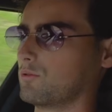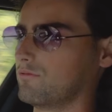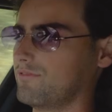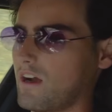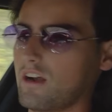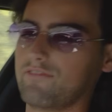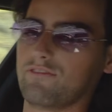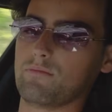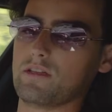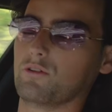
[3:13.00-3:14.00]
all very
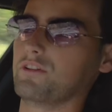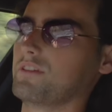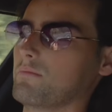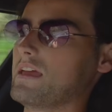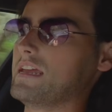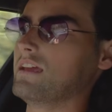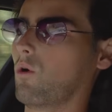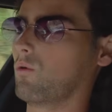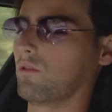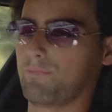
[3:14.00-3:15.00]
familiar to me.
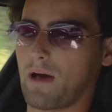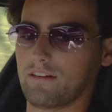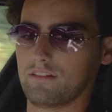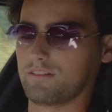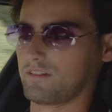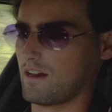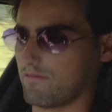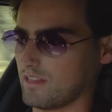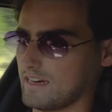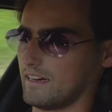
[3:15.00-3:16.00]
All the buttons and
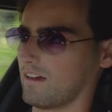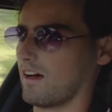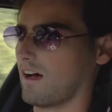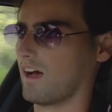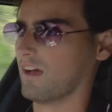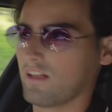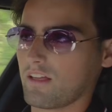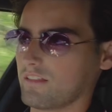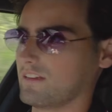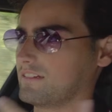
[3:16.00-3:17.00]
everything are
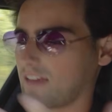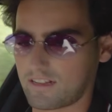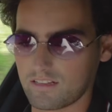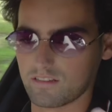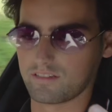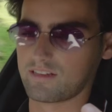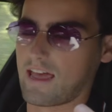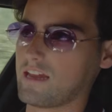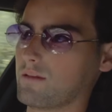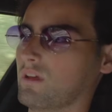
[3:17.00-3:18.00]
exactly the
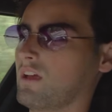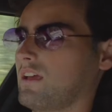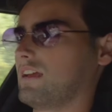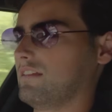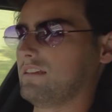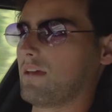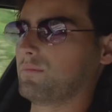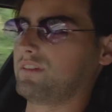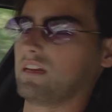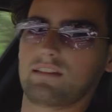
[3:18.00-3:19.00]
same in the
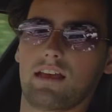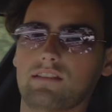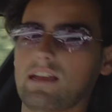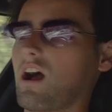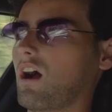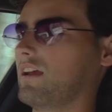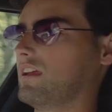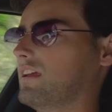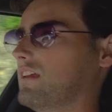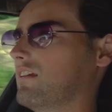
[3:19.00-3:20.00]
M6 as they are
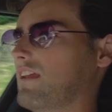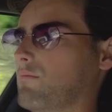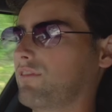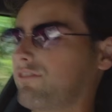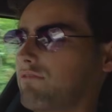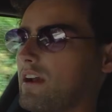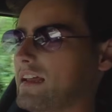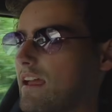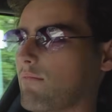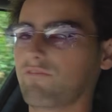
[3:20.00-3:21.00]
in an
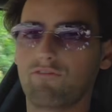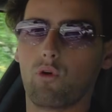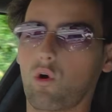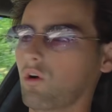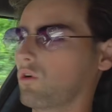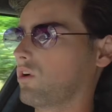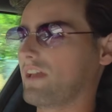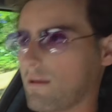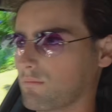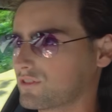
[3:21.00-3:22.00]
M3, M4 or
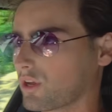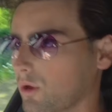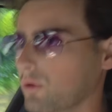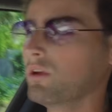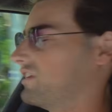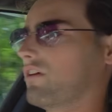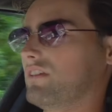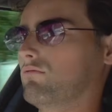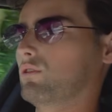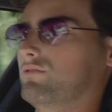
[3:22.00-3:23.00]
M2. The
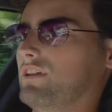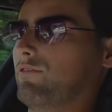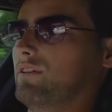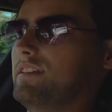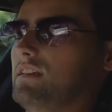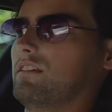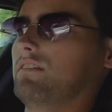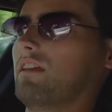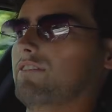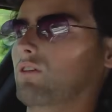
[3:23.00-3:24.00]
only real difference
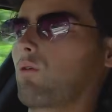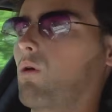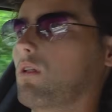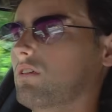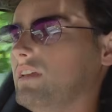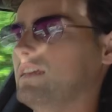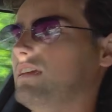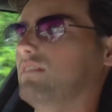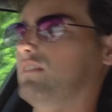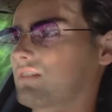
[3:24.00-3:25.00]
is that the quality
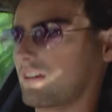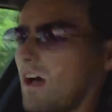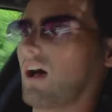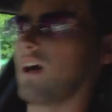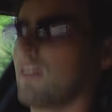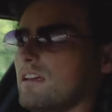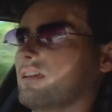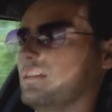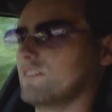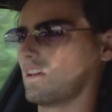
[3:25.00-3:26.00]
in this car
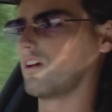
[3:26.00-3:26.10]
is